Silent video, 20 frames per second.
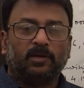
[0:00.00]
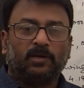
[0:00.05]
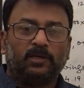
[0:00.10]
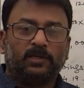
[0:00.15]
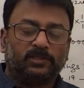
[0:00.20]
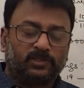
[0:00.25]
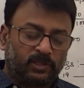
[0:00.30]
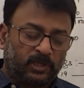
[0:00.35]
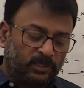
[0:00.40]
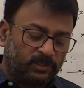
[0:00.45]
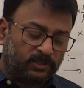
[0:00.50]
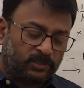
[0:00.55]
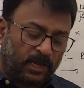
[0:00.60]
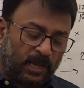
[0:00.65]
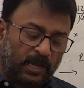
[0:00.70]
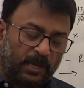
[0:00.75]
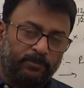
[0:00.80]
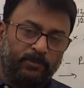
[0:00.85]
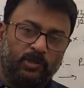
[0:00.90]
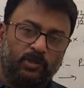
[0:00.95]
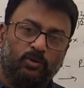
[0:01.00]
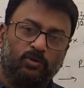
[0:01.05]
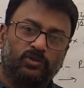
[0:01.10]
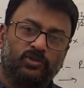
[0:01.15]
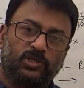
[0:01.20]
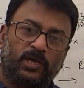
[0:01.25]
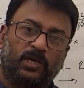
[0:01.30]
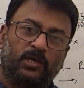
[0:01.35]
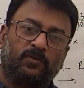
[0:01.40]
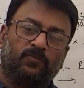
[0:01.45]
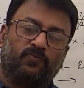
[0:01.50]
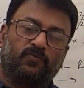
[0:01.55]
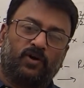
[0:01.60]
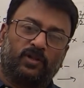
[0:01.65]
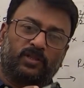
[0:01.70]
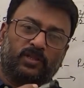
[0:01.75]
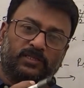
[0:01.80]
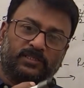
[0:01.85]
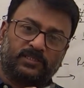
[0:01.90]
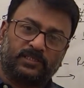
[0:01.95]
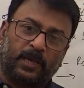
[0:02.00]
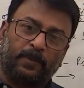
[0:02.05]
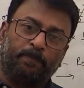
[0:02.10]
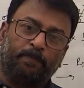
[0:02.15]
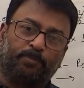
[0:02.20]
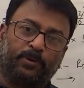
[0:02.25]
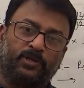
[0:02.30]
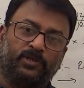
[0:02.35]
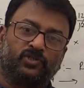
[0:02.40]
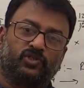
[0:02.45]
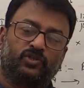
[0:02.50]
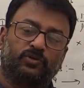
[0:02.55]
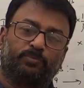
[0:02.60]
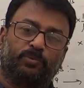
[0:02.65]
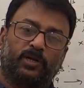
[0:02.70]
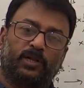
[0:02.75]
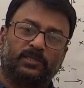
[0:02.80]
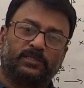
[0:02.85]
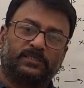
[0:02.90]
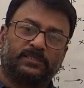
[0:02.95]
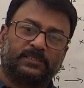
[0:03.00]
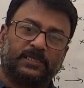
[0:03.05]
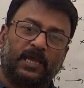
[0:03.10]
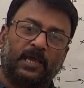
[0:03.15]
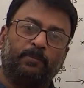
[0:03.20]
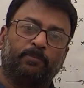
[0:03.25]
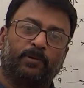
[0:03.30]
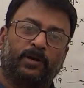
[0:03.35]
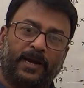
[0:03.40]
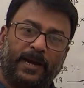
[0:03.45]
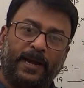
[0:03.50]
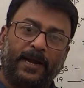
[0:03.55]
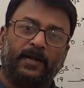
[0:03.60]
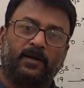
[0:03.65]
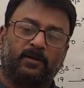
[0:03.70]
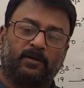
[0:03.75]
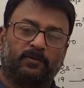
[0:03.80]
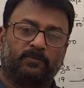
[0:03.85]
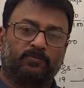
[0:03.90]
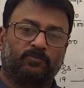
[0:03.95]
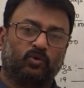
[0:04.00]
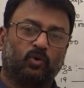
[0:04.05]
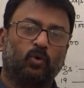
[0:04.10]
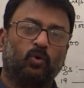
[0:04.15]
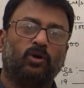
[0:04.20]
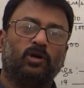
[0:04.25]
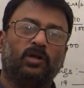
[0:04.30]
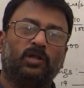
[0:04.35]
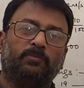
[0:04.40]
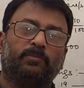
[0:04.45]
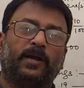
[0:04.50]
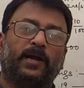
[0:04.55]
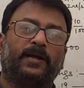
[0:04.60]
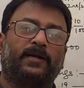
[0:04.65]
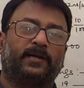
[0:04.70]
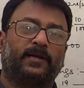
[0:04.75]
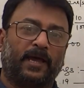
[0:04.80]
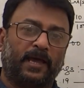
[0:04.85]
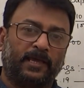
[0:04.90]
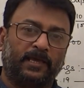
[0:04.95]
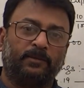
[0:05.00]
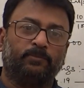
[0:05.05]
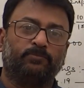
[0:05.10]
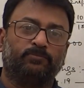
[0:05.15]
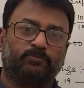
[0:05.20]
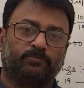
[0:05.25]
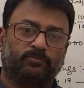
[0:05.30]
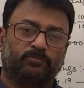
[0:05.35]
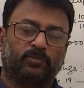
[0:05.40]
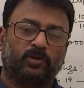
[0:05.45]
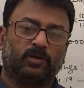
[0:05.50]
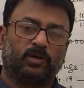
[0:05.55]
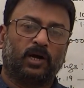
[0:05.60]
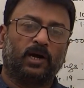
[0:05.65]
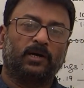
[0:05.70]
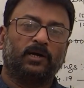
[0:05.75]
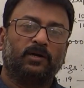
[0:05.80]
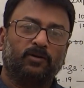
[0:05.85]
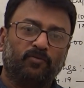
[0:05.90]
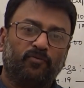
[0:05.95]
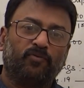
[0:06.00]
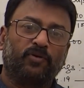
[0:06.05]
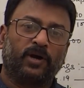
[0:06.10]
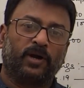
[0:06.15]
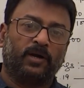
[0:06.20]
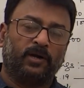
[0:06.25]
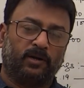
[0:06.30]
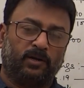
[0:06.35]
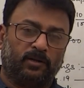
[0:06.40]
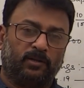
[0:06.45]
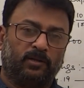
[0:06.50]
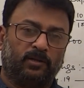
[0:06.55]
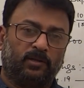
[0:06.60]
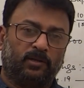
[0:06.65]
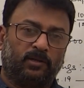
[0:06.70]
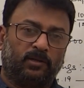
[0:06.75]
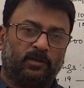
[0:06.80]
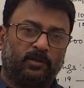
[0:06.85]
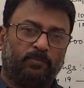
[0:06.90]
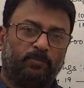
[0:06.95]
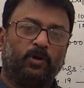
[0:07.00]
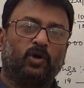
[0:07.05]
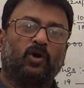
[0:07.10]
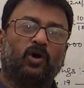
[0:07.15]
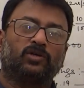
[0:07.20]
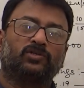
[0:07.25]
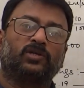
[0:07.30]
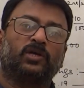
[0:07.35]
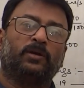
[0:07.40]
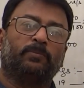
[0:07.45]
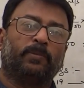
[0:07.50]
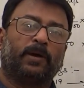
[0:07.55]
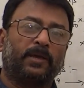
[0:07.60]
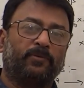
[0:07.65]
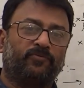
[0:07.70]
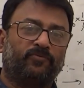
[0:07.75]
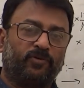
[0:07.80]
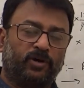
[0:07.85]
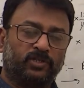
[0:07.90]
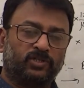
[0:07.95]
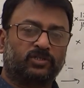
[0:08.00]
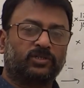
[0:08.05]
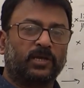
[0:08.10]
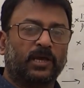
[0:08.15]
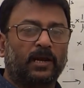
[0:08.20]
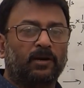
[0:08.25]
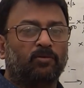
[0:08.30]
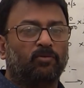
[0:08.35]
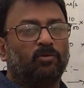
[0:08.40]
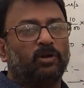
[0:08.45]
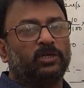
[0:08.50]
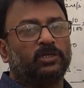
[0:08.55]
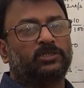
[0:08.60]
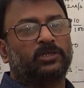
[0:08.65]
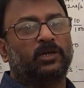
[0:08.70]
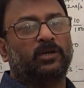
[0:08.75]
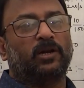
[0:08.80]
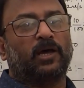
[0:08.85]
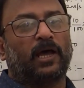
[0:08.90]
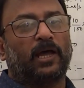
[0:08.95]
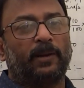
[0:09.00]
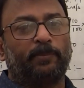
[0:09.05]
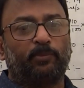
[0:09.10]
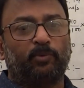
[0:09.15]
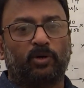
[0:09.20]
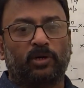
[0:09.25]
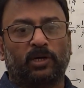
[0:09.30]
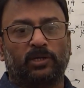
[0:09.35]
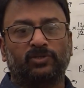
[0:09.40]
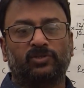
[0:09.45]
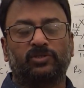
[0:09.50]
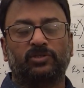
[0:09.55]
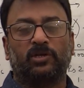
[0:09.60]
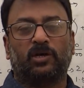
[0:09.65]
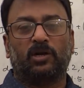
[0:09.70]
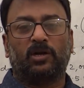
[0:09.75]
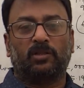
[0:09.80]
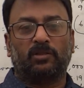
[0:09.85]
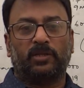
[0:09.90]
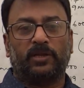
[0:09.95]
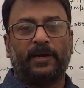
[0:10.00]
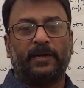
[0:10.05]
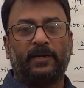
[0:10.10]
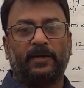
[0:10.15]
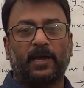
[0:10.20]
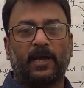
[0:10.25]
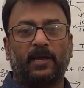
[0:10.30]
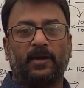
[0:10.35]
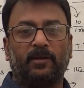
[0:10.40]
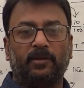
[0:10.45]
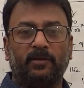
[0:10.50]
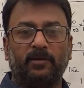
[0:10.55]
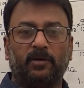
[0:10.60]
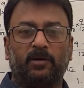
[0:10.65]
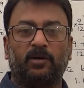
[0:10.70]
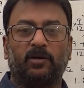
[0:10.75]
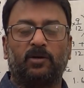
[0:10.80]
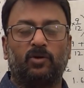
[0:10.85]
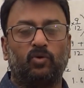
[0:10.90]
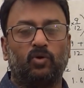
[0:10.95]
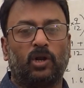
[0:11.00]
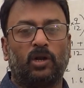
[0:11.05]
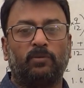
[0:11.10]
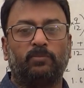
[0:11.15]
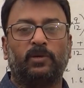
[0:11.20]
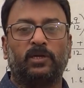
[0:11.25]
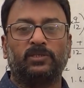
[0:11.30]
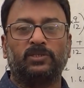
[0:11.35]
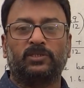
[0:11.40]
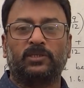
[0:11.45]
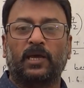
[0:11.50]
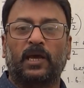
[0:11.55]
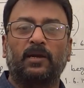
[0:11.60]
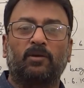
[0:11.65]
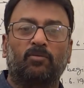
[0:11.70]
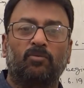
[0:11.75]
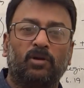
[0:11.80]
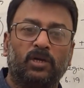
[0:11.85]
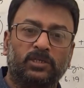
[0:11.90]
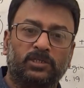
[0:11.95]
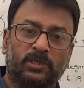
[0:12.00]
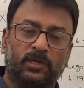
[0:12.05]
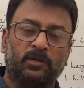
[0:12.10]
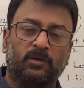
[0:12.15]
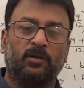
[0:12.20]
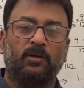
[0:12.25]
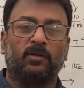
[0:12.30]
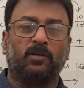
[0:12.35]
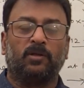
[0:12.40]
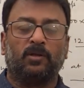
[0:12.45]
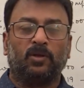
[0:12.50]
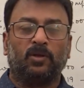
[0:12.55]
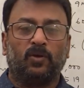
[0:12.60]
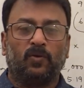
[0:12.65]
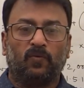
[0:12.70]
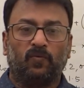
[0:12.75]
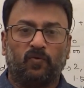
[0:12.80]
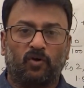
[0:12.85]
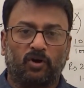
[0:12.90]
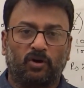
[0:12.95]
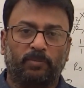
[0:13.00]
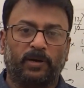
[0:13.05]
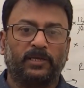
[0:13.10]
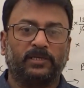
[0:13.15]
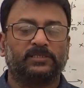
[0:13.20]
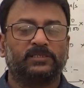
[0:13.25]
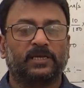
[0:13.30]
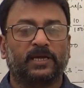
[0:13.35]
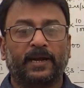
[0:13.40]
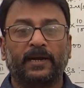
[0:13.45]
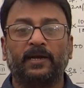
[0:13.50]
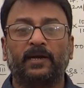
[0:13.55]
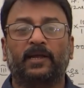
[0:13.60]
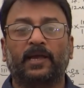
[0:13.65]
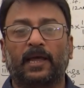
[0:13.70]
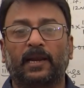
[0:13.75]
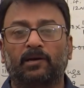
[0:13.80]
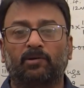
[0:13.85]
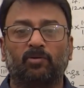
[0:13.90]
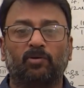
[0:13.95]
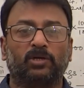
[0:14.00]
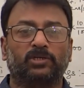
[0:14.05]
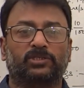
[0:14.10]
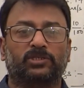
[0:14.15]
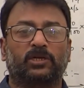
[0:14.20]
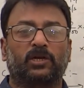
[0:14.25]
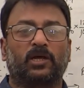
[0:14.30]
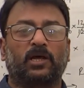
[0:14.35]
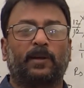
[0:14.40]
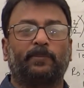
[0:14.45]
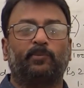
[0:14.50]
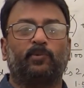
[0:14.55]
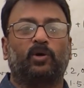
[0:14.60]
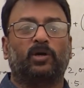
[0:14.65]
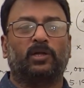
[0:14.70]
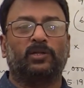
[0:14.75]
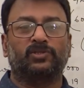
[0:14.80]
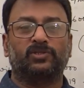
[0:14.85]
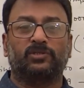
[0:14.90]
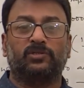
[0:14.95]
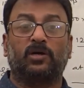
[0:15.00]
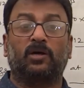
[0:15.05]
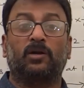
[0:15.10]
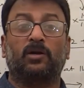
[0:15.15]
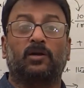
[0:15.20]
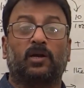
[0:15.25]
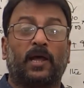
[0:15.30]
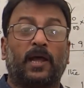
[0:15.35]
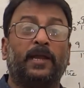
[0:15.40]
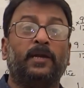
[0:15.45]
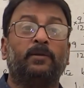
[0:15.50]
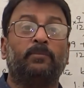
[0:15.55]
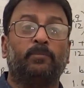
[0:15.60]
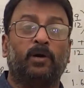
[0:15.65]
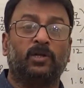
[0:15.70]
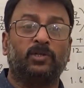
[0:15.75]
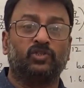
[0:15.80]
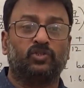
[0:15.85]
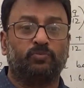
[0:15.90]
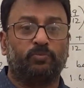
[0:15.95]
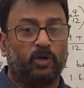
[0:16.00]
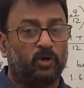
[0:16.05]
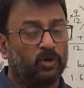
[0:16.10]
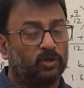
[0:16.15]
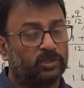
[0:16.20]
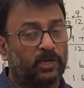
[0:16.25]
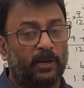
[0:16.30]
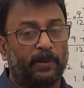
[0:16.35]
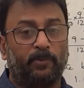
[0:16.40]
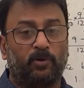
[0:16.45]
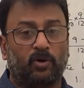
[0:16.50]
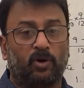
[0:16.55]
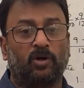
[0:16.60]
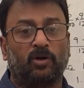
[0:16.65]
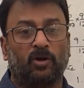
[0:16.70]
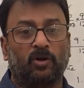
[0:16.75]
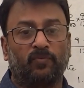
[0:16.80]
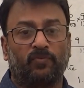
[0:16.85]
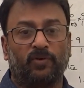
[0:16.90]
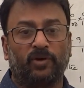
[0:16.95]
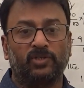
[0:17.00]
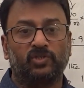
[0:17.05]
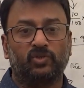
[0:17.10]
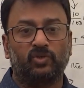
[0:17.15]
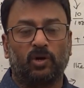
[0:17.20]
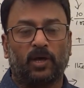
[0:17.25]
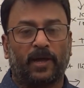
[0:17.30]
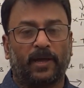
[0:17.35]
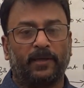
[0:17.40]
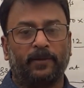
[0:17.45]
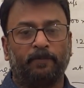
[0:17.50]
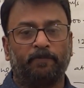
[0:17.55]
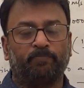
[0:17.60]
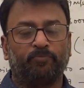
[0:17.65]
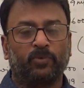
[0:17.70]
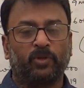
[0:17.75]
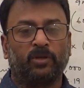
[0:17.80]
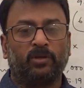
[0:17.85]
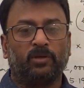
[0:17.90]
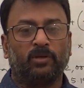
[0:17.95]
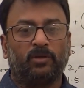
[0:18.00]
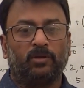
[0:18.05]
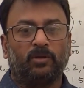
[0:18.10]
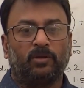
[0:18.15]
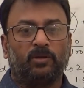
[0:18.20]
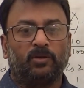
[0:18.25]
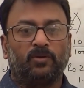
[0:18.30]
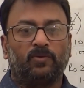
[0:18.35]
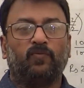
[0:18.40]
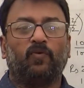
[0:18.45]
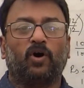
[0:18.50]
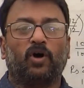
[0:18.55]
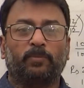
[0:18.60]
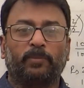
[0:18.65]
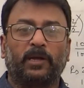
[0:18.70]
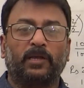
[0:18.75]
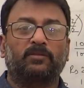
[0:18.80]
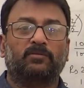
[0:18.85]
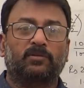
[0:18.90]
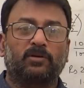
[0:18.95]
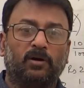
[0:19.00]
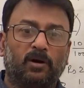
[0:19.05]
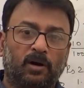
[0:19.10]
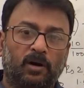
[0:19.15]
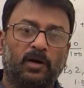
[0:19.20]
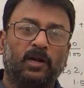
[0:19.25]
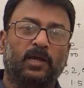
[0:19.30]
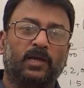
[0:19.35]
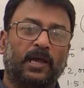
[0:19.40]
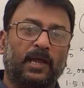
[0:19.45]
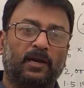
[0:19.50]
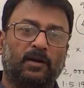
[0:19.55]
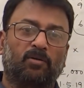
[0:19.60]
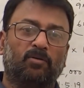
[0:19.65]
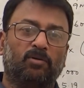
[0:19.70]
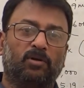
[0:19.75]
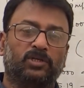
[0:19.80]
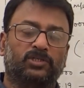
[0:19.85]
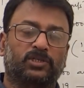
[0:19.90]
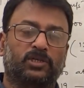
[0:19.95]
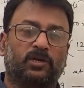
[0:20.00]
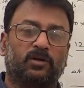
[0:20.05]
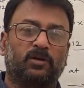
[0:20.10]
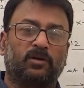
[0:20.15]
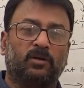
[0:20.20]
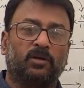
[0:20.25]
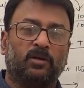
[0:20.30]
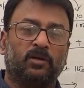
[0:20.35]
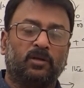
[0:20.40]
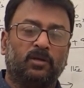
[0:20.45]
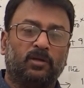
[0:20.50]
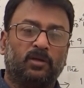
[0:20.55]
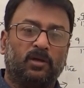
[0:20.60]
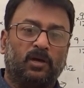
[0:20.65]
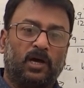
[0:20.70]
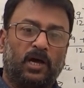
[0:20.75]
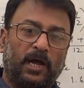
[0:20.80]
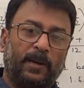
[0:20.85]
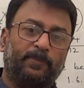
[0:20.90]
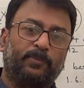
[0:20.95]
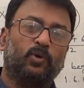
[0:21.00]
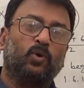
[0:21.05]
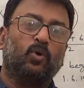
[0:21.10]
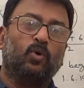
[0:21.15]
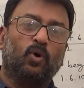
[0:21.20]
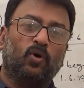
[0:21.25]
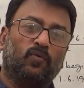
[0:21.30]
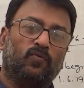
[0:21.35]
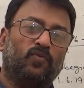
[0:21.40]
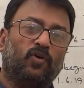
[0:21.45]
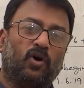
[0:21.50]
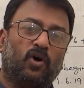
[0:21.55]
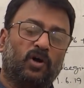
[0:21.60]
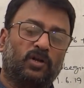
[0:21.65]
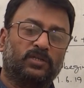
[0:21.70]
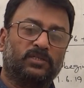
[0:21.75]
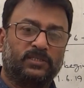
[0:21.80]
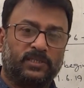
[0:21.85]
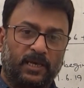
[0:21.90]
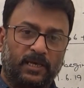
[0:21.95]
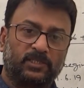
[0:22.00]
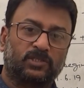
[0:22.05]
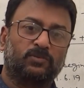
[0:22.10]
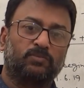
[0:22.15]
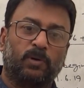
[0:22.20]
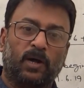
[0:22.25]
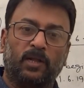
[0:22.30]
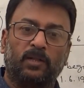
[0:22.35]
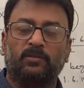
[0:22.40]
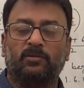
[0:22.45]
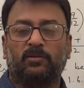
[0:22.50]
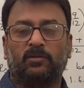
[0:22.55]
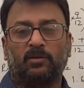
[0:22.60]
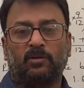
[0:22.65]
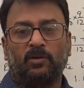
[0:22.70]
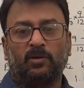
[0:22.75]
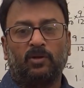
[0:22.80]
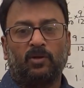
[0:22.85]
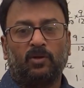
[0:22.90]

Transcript: Since I am using for the same principle, same rate, only my time are different. Because in my first calculation, I have to consider the entire year, 12 months calculation. For my second calculation, I have to consider 9 months because I have drawn on 1st July. For my third calculation, I have to go for 6 months.